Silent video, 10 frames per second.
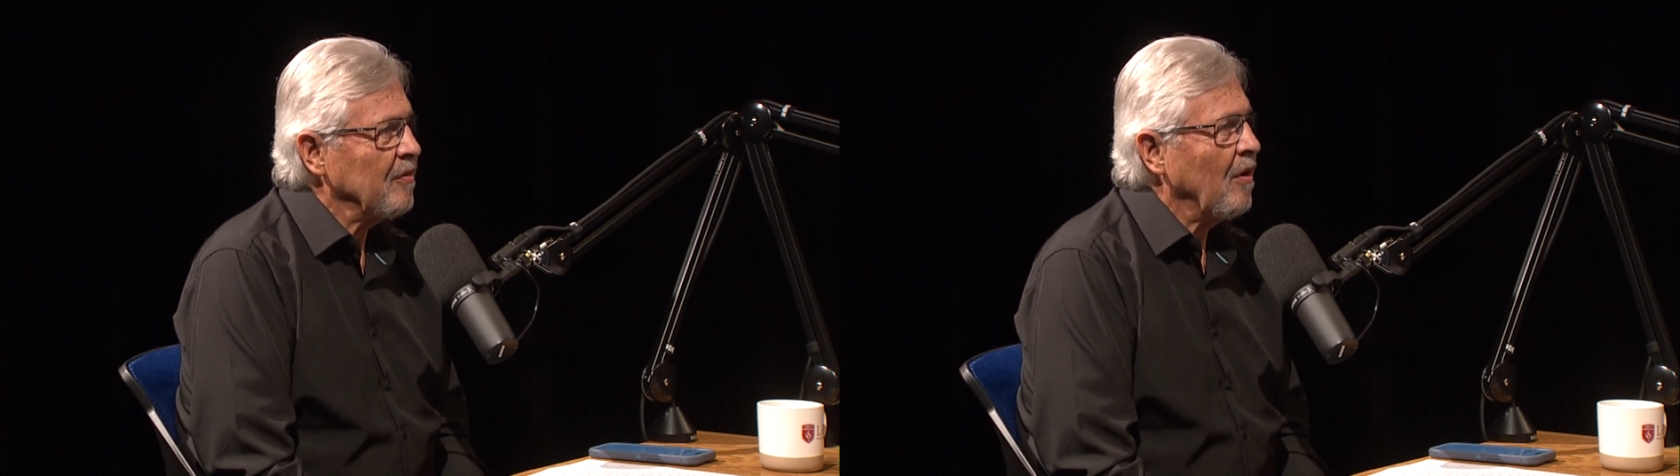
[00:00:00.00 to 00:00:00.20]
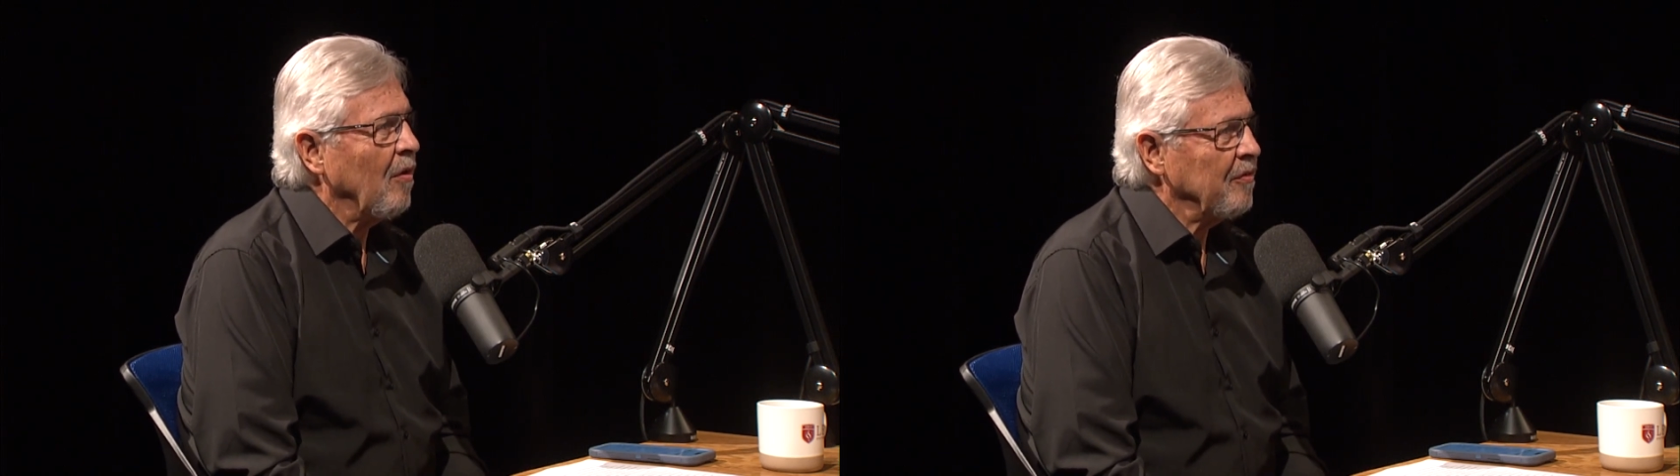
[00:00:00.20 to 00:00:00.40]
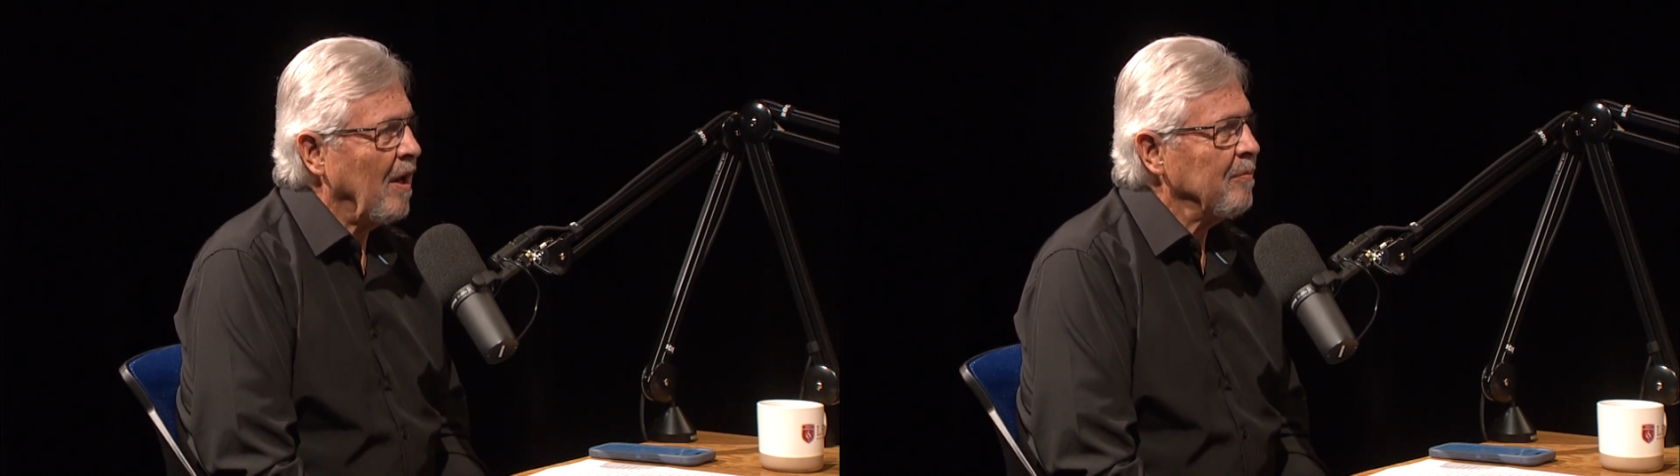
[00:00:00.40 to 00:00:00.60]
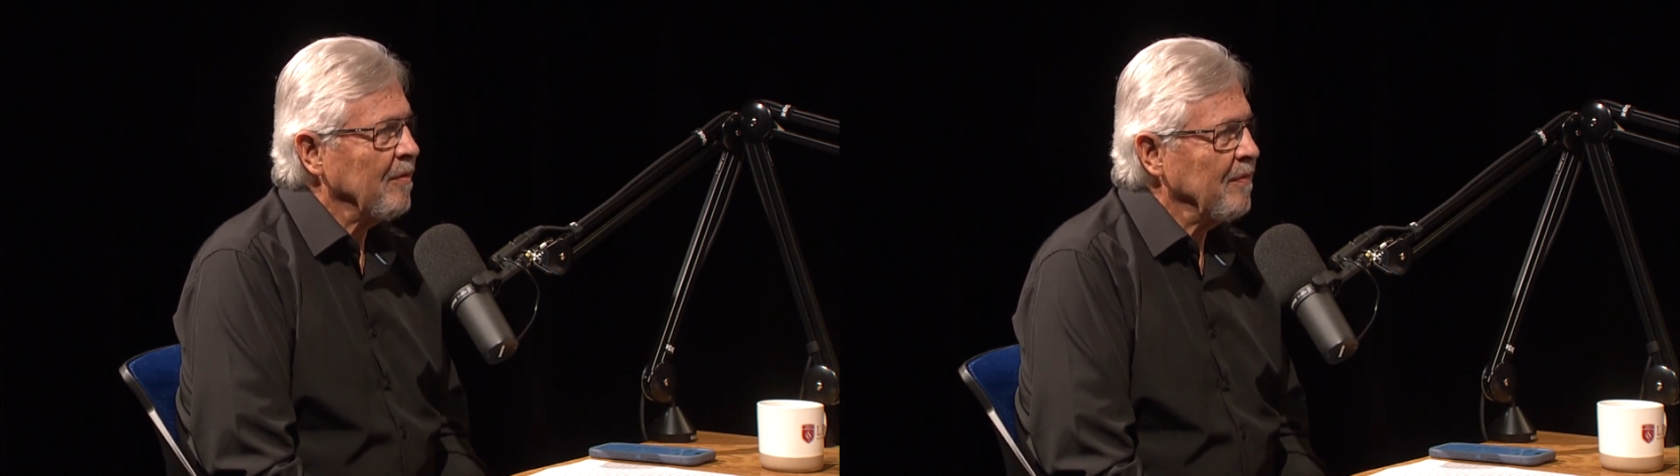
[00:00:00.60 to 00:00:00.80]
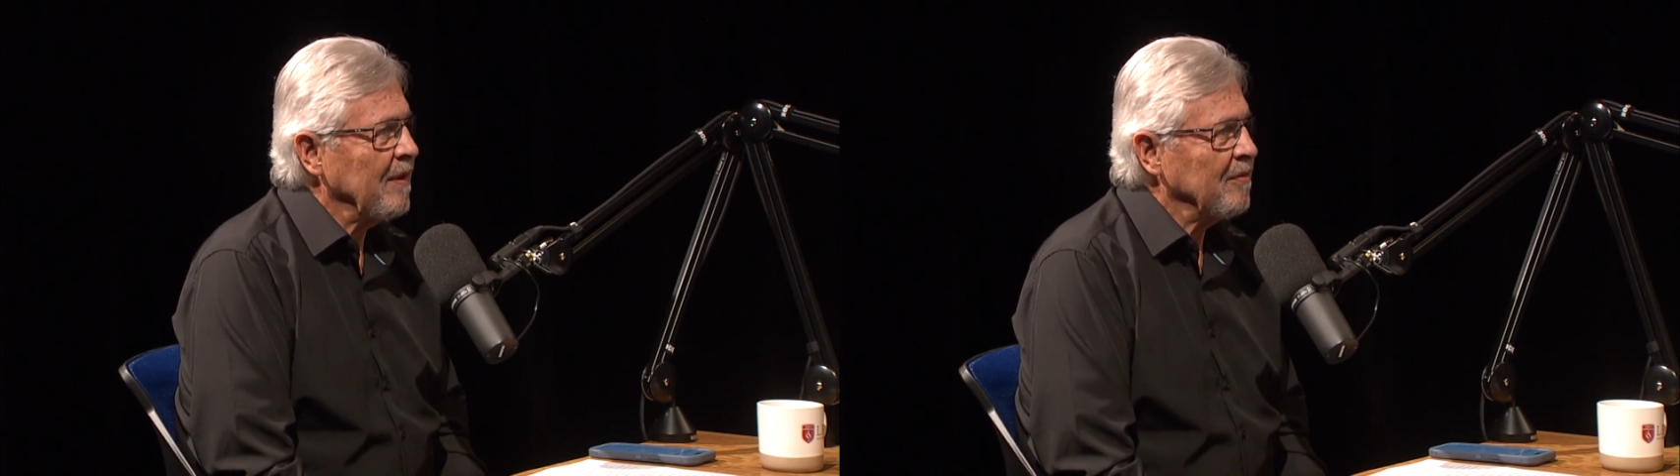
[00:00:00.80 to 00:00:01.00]
and all types
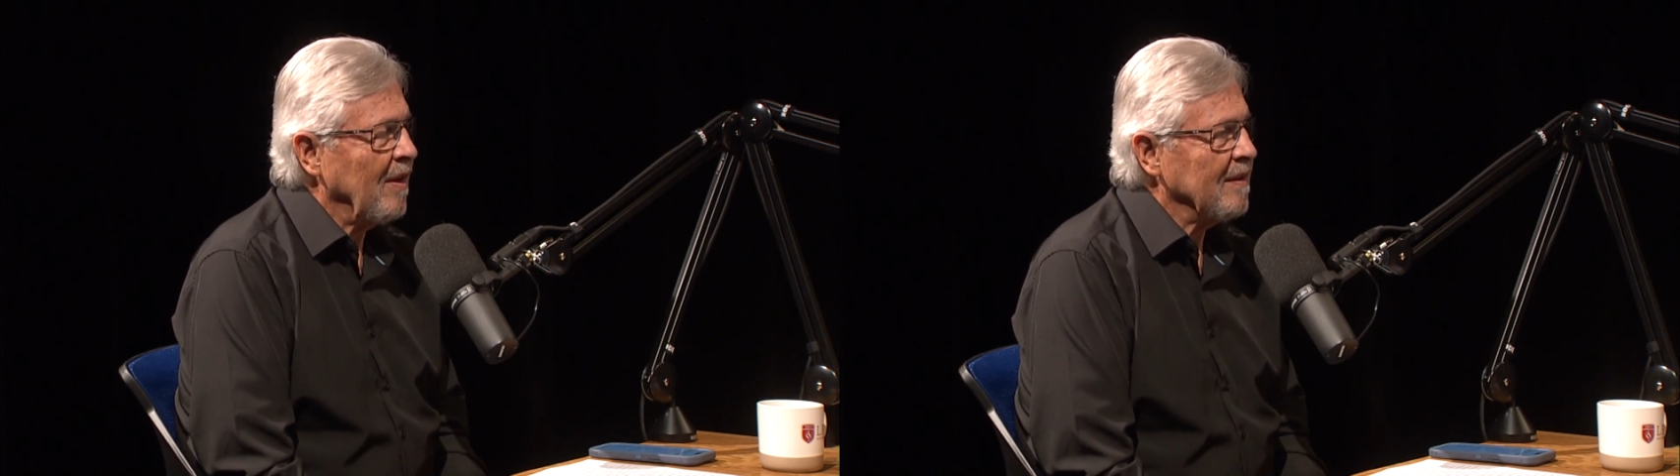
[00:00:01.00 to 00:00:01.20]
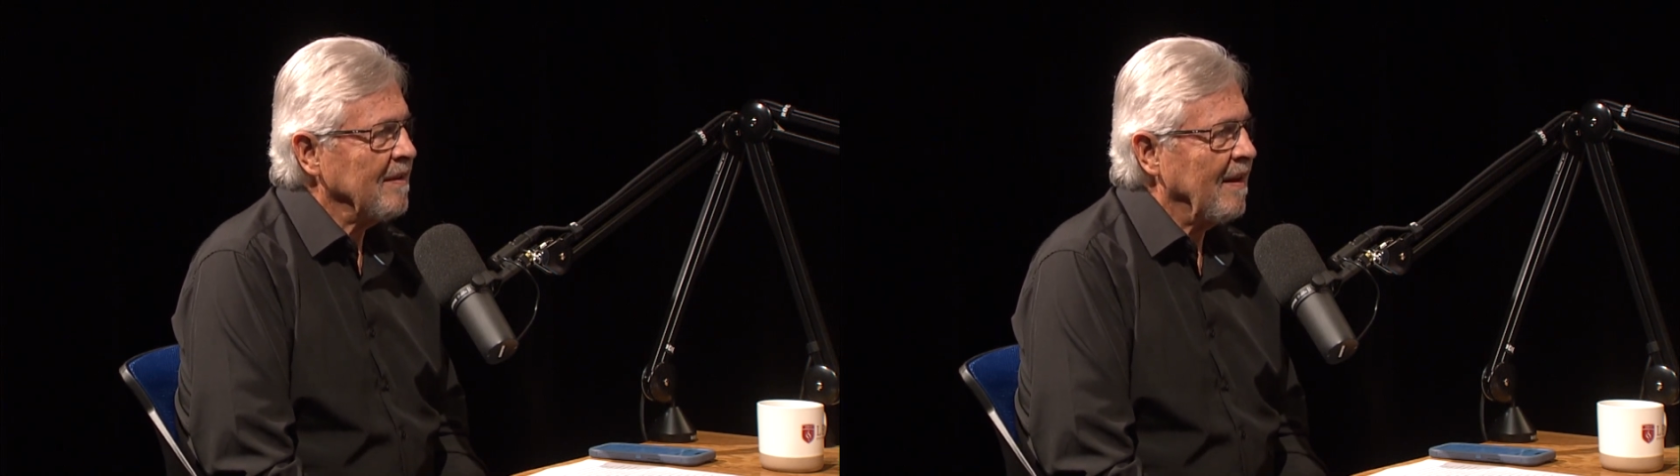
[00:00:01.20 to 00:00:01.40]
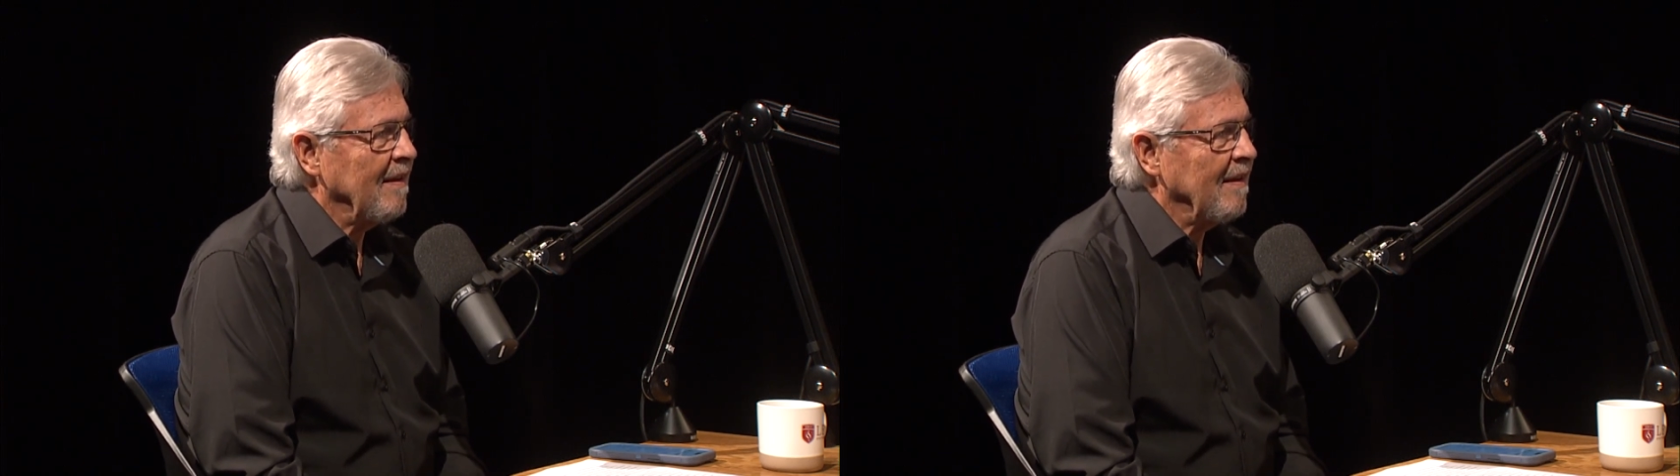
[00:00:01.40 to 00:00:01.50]
of things like that.